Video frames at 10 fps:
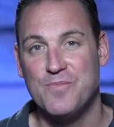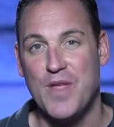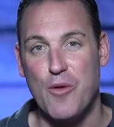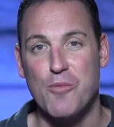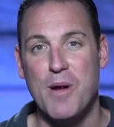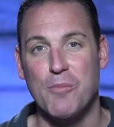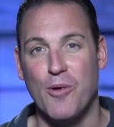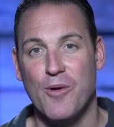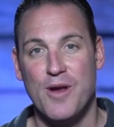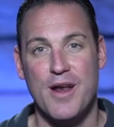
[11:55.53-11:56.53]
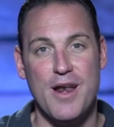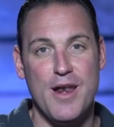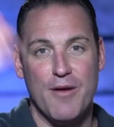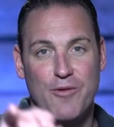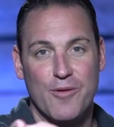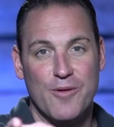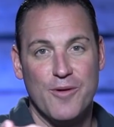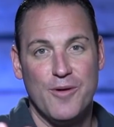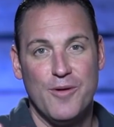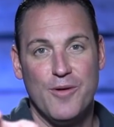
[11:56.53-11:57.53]
And remember, never
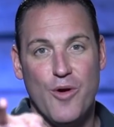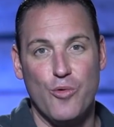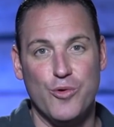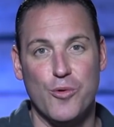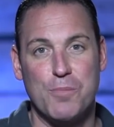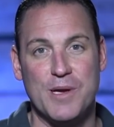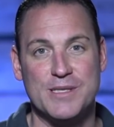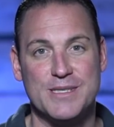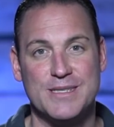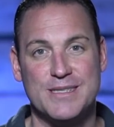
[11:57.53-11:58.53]
hold your peace.